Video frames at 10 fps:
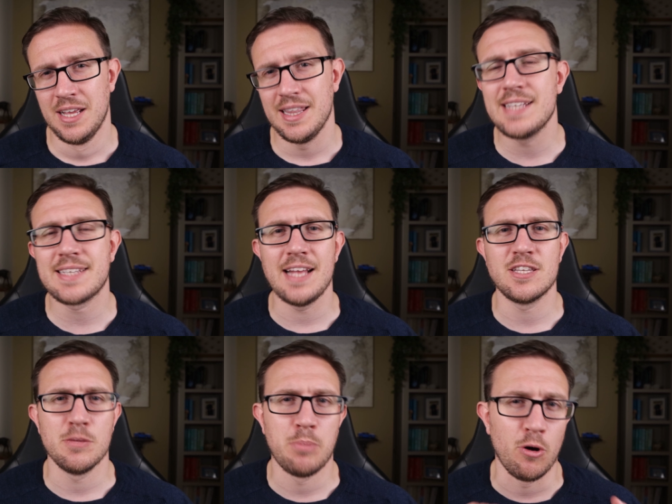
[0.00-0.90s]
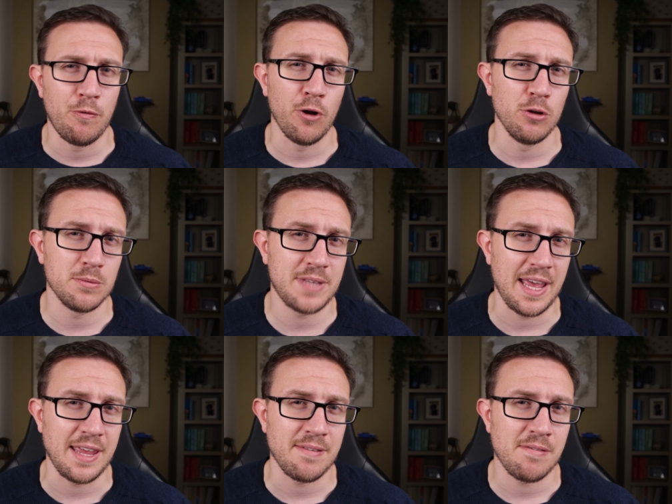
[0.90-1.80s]
Let's get into the portfolio
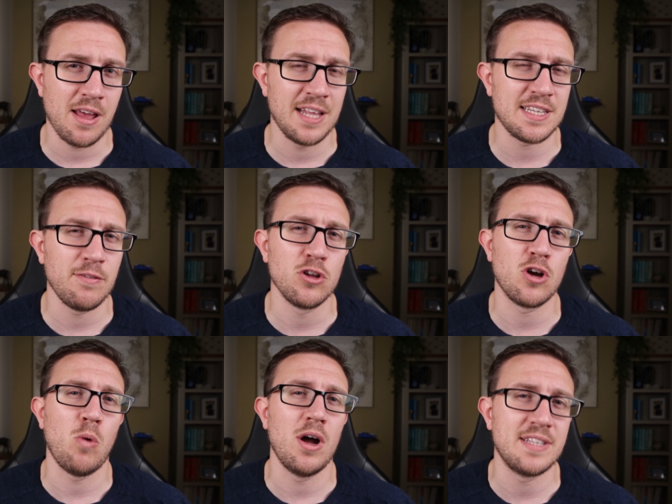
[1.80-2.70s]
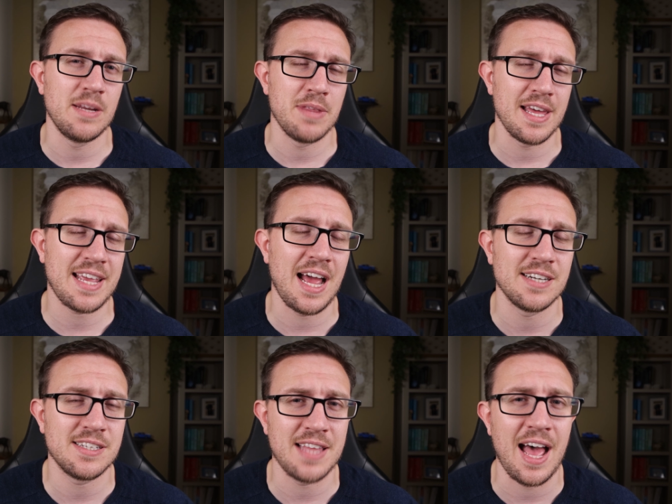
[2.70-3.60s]
update and let's have a look at what I did with that cash